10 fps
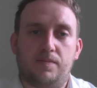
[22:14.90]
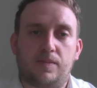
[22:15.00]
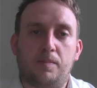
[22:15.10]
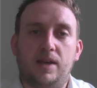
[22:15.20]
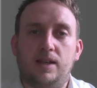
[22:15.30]

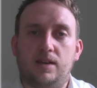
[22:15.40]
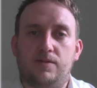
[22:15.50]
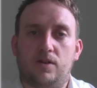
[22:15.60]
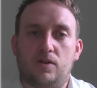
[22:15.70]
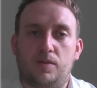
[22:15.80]

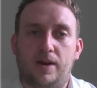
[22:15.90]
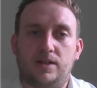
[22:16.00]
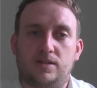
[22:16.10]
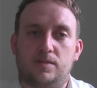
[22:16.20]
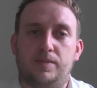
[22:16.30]
meaningful
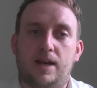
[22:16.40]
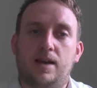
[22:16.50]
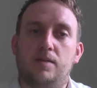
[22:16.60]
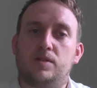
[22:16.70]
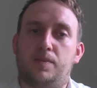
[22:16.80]
occupations and being
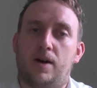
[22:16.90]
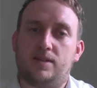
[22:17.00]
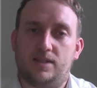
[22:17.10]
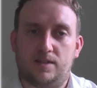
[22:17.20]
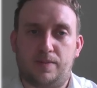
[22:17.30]
able to
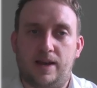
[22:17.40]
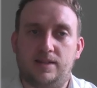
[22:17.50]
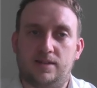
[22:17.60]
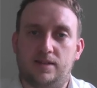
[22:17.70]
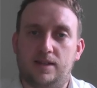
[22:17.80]

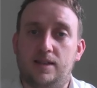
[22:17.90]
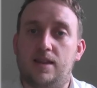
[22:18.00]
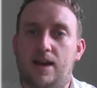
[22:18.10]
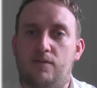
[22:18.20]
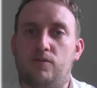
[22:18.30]
participate in
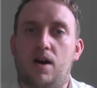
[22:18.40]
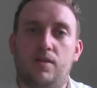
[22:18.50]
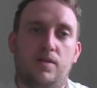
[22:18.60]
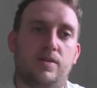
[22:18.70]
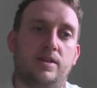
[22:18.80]
that
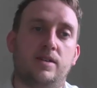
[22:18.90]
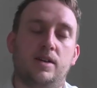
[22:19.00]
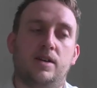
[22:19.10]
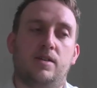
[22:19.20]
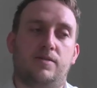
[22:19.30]
rather than
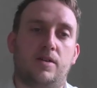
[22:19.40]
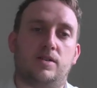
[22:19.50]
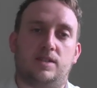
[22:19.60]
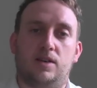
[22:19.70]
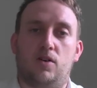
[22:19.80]

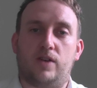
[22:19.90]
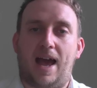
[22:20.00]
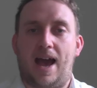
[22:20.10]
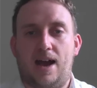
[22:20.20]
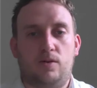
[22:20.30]
focusing on
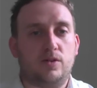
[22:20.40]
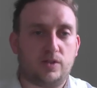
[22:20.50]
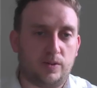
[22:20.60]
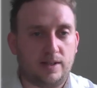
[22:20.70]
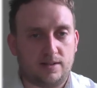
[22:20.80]
how you're
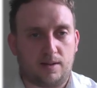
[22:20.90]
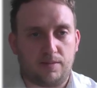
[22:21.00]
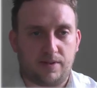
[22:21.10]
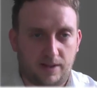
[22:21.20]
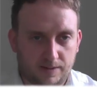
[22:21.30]
doing
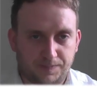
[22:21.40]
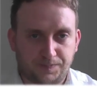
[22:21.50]
something.